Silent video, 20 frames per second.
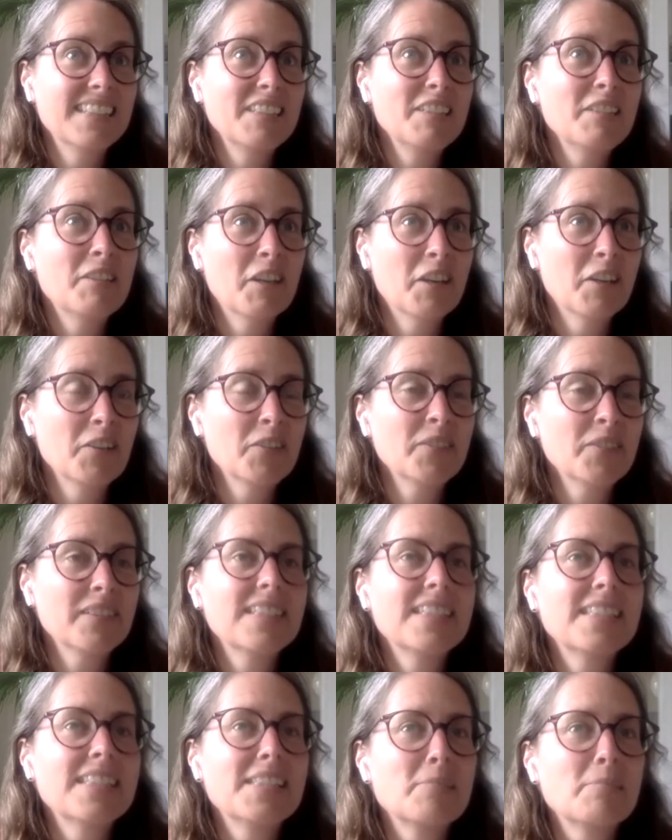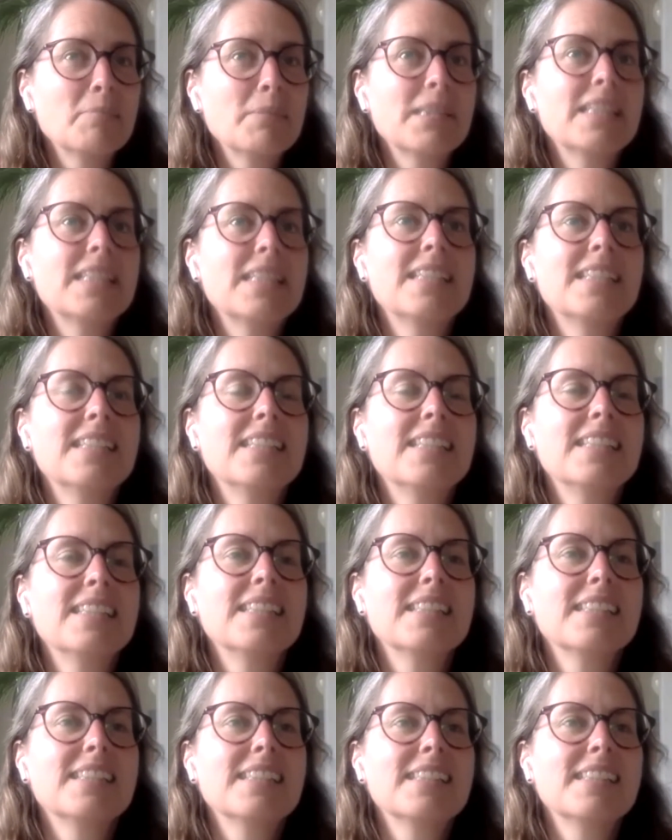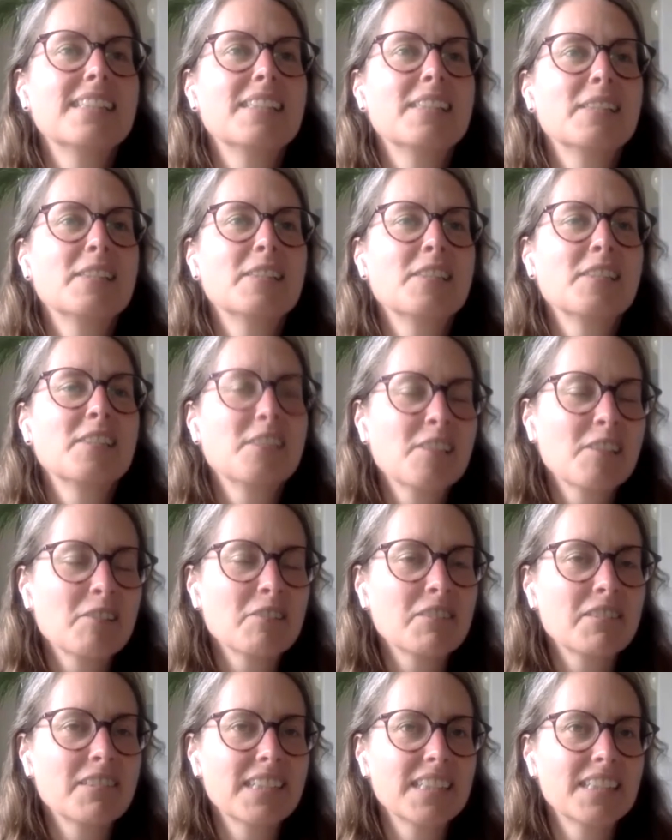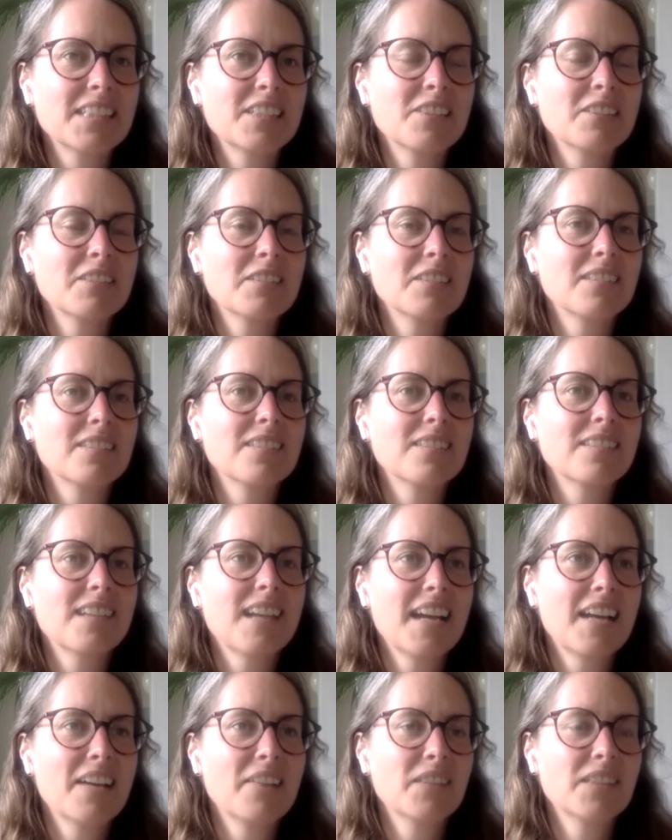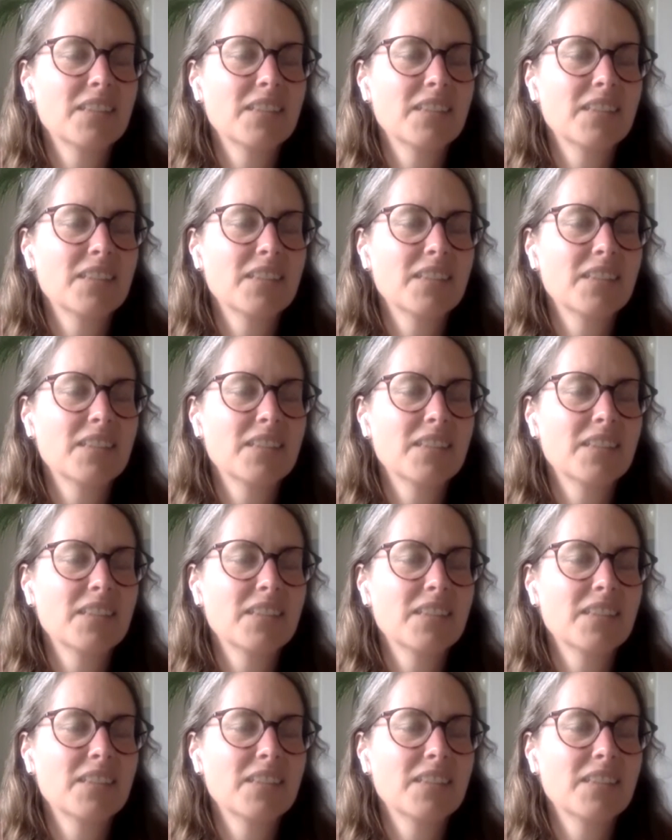you know, it's been so great to have this